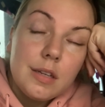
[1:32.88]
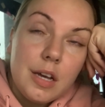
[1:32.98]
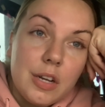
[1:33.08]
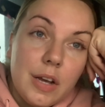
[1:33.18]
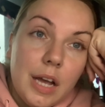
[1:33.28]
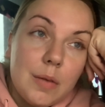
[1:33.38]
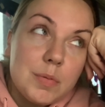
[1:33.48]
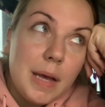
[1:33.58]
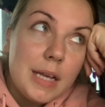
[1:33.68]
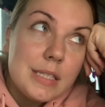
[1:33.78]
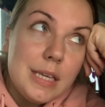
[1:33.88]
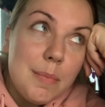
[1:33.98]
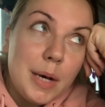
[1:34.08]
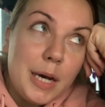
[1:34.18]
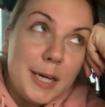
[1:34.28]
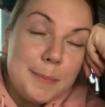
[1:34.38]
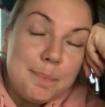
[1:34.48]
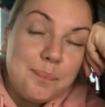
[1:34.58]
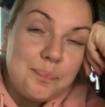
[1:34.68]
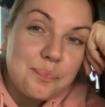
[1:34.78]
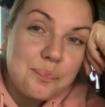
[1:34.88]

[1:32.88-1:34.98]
know, helps pass it, but um,